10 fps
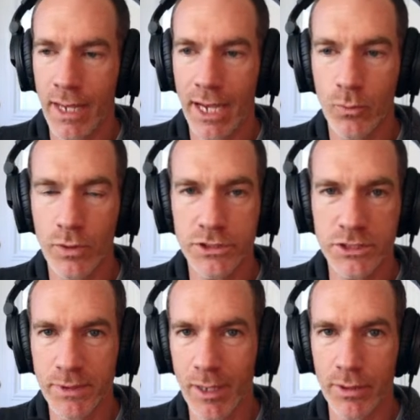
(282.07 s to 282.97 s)
and we'll
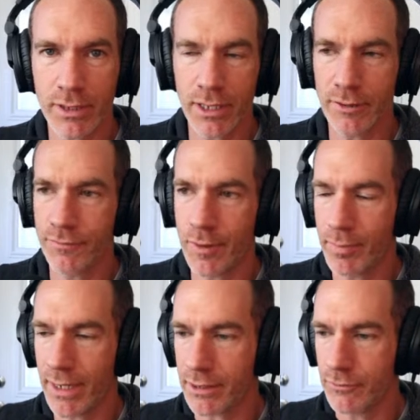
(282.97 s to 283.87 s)
just be able to kind of flip
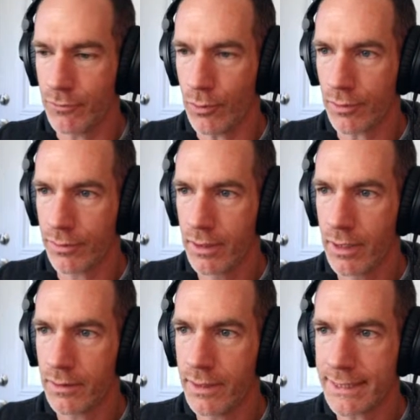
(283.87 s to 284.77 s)
back and forth.
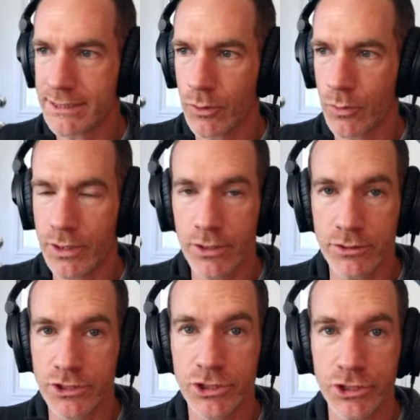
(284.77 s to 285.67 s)
The next thing we want to do
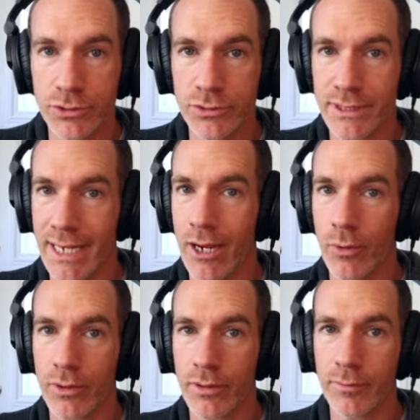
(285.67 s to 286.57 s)
is choose
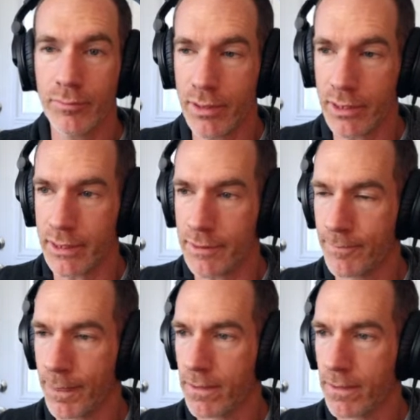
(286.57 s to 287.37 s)
our plugin.